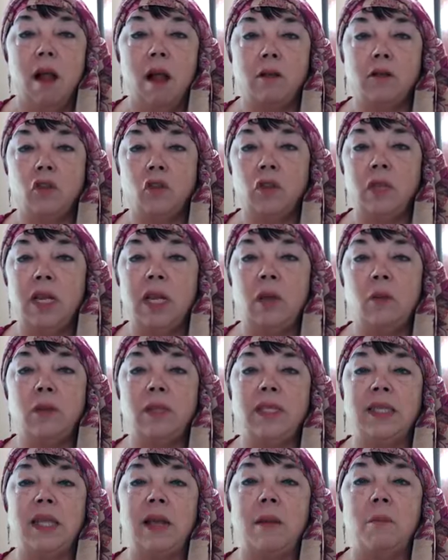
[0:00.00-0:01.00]
also that he
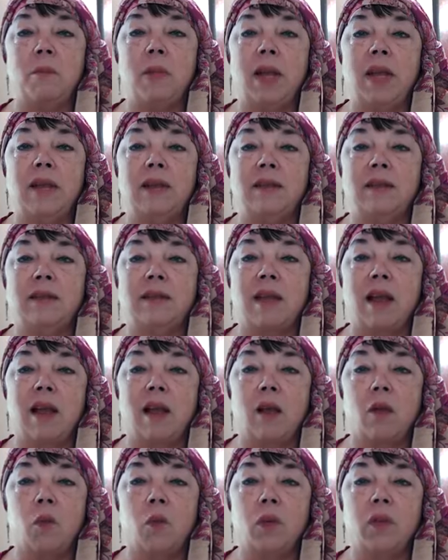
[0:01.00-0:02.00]
was sent by his
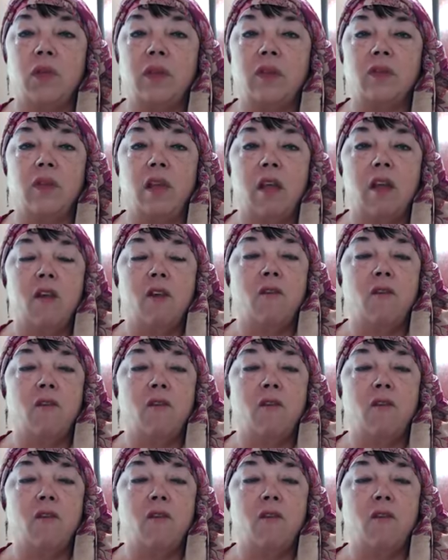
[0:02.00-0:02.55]
sire with this